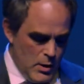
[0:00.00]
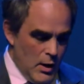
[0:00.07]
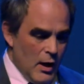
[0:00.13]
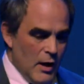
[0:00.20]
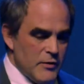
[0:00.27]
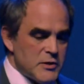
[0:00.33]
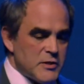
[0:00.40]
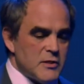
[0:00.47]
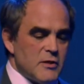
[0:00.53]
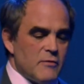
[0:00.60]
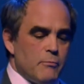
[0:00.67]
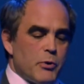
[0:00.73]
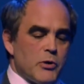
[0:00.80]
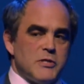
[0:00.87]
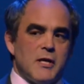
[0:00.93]
And this is a
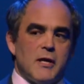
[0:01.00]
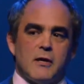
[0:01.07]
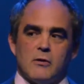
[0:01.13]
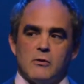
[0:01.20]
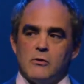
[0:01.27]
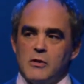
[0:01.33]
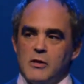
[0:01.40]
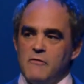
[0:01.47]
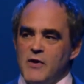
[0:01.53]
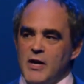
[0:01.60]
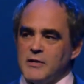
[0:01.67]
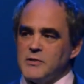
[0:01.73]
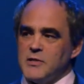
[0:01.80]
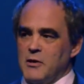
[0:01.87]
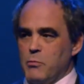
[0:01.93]
particularly
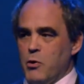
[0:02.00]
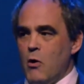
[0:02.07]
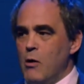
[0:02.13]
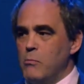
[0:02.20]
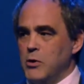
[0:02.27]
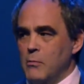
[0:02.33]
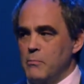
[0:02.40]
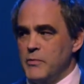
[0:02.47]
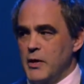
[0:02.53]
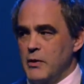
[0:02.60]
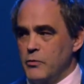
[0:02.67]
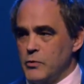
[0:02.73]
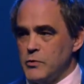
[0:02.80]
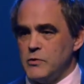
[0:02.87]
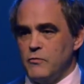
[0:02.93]
vexing problem that
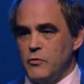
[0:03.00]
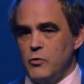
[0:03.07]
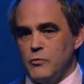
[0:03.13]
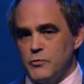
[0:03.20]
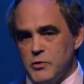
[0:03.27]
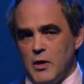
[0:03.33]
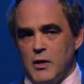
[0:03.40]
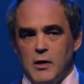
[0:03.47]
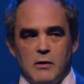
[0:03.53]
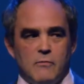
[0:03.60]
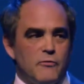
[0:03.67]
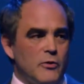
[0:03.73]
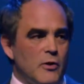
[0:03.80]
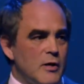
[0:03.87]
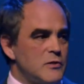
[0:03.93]
those of you who've studied
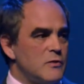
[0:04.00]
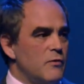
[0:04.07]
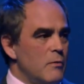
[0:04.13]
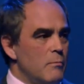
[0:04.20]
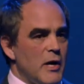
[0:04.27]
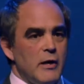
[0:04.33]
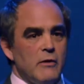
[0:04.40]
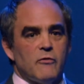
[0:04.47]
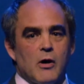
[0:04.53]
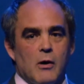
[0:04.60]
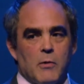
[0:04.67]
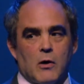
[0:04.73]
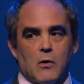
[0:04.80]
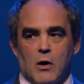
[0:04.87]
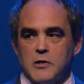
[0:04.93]
philosophy might have come
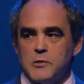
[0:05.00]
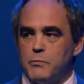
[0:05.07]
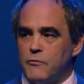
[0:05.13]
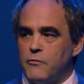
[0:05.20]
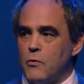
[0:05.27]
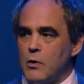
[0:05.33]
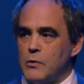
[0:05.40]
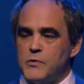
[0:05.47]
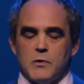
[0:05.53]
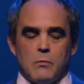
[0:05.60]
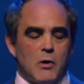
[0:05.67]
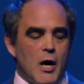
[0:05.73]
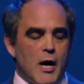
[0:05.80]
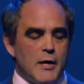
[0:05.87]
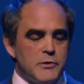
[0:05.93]
across before in some
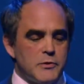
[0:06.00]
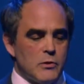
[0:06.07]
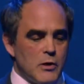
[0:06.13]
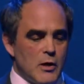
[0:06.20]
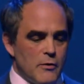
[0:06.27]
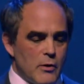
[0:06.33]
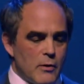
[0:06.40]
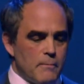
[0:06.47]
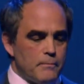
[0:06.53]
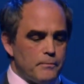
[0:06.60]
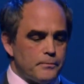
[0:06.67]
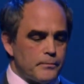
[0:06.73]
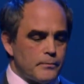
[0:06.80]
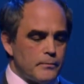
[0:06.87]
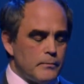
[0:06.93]
guise or another.
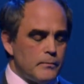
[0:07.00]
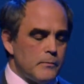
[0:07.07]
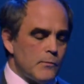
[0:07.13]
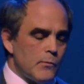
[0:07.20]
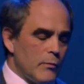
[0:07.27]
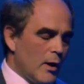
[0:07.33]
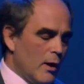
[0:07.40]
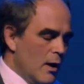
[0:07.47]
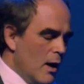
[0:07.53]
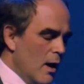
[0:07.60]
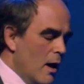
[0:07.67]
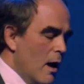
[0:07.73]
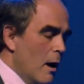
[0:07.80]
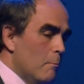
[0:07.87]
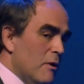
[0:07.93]

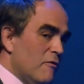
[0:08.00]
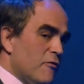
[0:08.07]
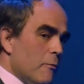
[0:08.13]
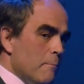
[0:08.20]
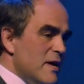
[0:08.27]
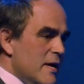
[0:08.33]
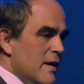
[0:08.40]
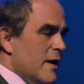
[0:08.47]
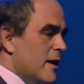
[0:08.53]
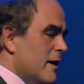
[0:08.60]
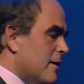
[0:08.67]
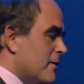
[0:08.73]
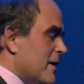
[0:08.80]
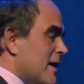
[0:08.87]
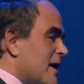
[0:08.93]
But for
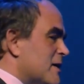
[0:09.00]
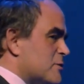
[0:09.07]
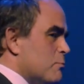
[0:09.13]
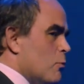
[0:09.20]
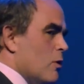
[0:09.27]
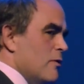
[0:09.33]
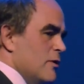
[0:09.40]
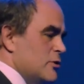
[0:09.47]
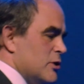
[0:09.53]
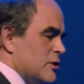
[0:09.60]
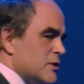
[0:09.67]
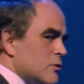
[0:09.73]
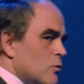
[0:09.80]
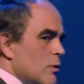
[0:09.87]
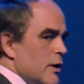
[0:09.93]
me, it's more than
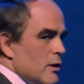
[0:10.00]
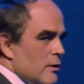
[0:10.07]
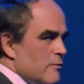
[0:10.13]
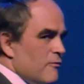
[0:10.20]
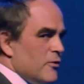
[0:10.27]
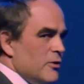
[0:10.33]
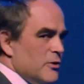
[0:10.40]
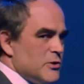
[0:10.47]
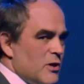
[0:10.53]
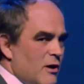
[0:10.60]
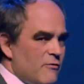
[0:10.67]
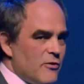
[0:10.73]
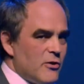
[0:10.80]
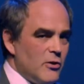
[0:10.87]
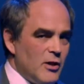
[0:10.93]
just a weird
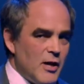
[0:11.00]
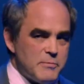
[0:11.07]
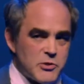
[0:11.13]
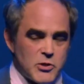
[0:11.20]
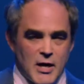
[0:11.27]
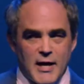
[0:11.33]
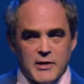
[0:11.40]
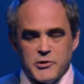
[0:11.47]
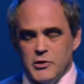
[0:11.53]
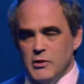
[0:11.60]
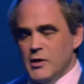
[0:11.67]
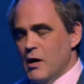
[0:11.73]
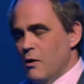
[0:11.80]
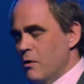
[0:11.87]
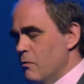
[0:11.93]
philosophical abstraction.
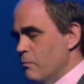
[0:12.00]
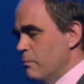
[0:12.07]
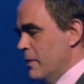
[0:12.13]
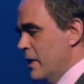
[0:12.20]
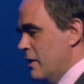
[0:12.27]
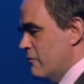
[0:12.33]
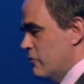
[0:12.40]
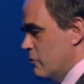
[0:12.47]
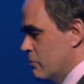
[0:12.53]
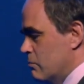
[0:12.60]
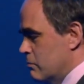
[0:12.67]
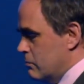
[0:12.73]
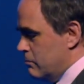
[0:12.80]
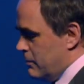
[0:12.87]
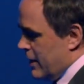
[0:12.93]
Now, many of you
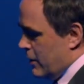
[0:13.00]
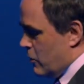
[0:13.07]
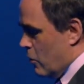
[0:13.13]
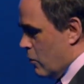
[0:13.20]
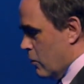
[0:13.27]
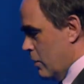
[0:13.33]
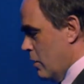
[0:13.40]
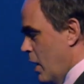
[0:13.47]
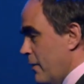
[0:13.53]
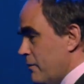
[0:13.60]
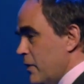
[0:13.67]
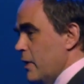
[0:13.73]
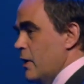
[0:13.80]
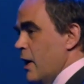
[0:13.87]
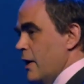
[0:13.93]
may know or not
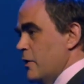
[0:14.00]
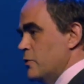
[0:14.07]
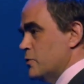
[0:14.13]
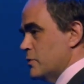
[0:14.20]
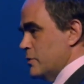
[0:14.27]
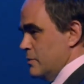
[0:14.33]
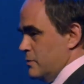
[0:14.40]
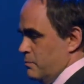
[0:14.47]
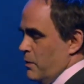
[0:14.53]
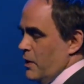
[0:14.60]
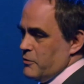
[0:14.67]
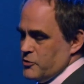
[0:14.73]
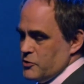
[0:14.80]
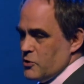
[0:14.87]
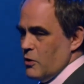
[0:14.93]
that I
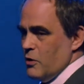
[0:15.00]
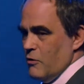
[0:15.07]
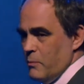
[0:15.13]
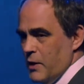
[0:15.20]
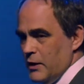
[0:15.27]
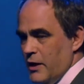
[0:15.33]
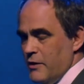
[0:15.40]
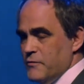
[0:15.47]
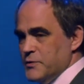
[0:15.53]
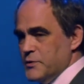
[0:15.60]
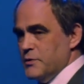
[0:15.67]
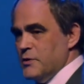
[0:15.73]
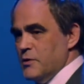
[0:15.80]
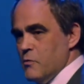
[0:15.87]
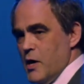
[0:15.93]
started out my life as a
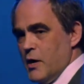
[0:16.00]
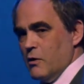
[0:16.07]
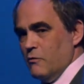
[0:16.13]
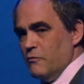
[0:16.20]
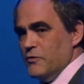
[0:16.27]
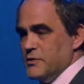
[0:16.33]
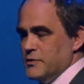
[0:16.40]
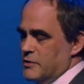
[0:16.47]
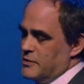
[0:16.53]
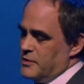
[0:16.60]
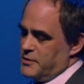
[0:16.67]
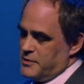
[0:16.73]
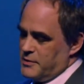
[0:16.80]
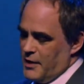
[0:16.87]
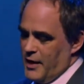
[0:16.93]
theoretical
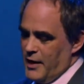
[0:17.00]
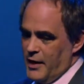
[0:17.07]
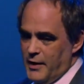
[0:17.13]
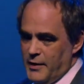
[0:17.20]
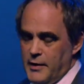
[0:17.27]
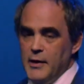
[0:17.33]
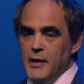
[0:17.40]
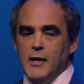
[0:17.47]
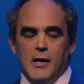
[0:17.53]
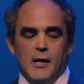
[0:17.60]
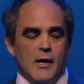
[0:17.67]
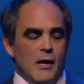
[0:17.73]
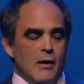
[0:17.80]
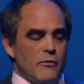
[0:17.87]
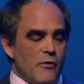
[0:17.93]
physicist, and
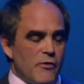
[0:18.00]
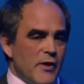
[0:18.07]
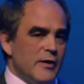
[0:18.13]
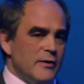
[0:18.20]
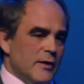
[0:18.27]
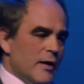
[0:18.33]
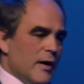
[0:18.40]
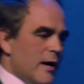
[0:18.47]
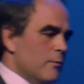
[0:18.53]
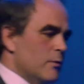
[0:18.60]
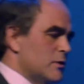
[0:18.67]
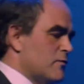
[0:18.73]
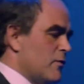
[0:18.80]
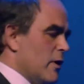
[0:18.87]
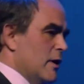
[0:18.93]
the thing that I
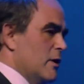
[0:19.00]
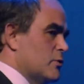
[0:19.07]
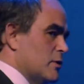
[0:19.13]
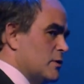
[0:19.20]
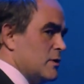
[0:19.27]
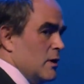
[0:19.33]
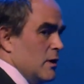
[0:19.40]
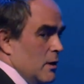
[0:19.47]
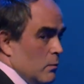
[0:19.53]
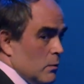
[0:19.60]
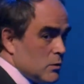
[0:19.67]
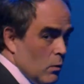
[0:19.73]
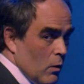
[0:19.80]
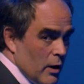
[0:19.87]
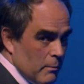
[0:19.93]
was very interested in was
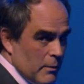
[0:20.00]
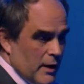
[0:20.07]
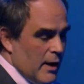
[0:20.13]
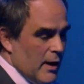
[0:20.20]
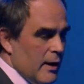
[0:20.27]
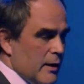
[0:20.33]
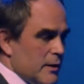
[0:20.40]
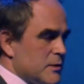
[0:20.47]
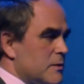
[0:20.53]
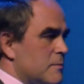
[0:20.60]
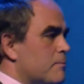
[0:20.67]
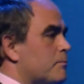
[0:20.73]
quantum mechanics.